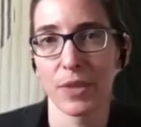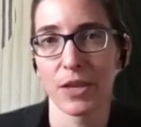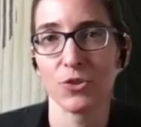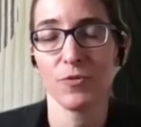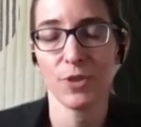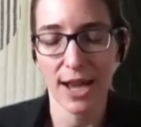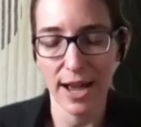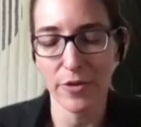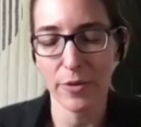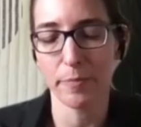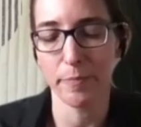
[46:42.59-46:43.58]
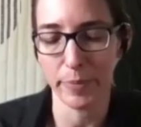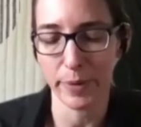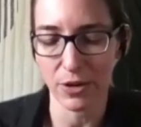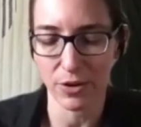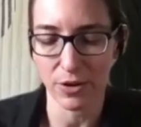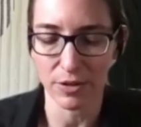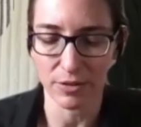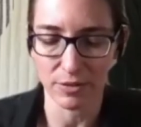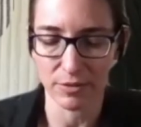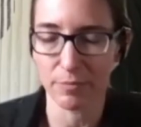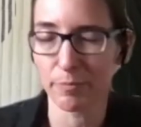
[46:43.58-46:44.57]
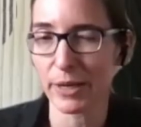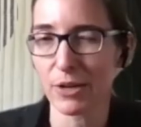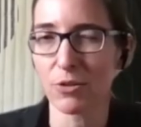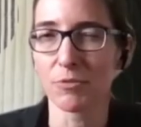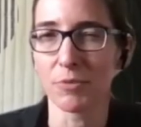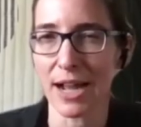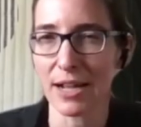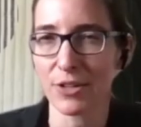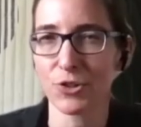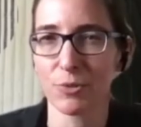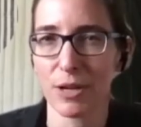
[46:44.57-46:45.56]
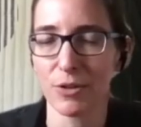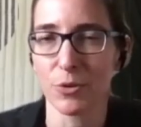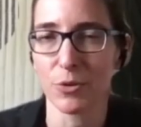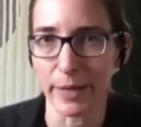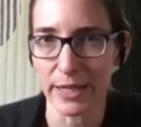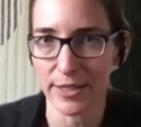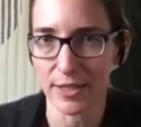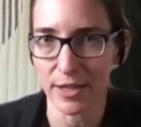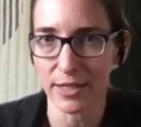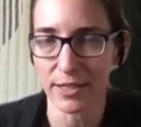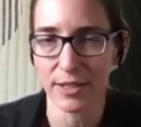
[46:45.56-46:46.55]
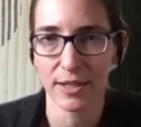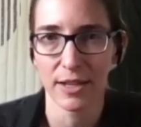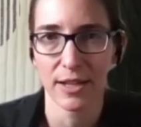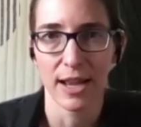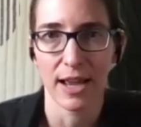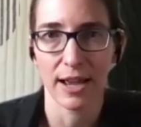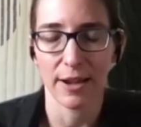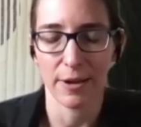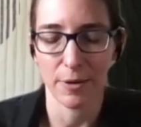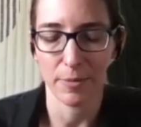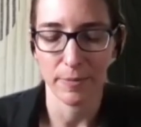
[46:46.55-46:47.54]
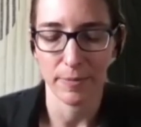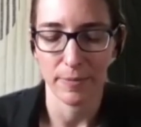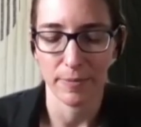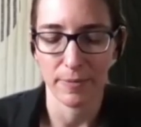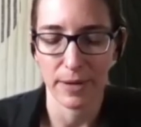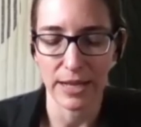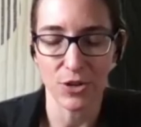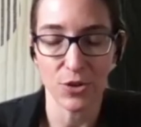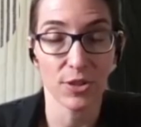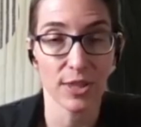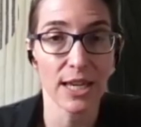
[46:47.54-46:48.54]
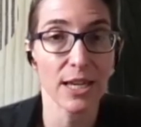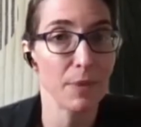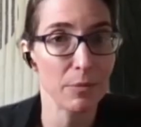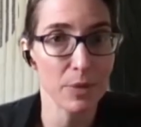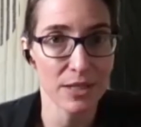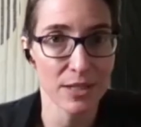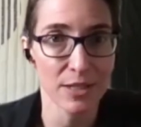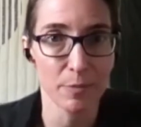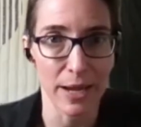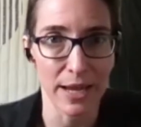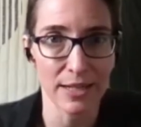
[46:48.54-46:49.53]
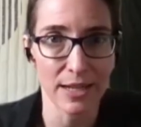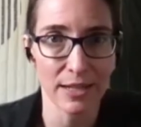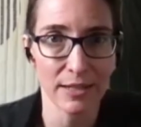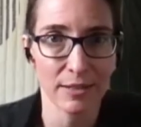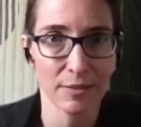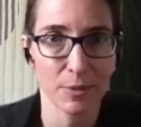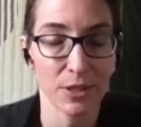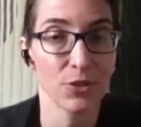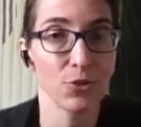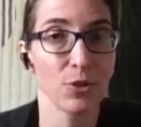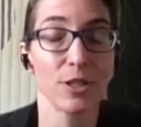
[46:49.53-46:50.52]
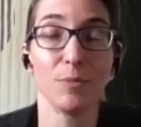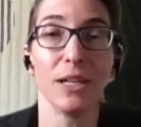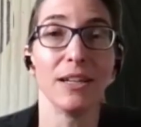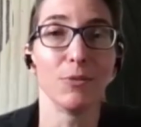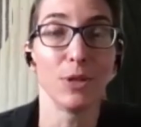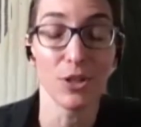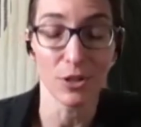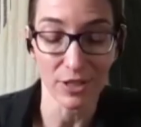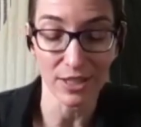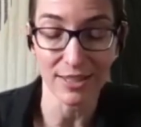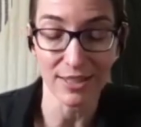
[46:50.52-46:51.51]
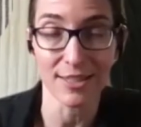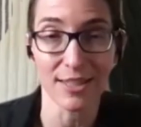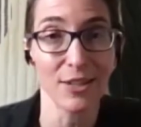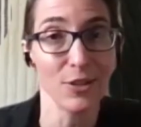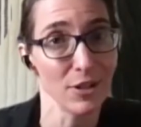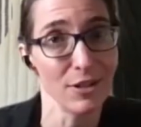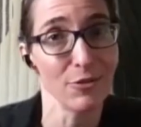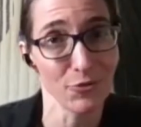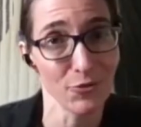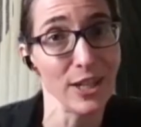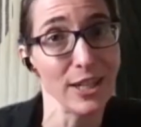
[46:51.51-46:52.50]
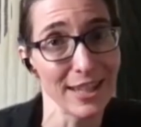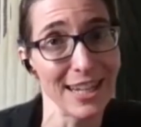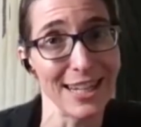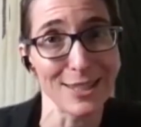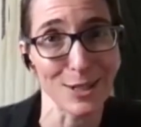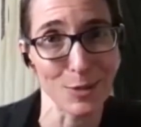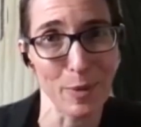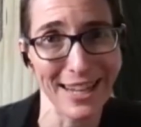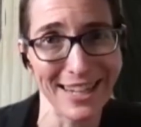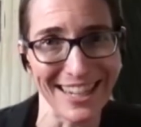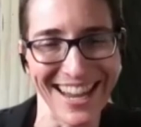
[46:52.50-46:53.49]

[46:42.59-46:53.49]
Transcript: So if you mm-hmm. have a bigger, bigger rash around your bite site, um, and you think maybe it's expanding, because trust me, when you look at this thing, you're going to feel that it's expanding.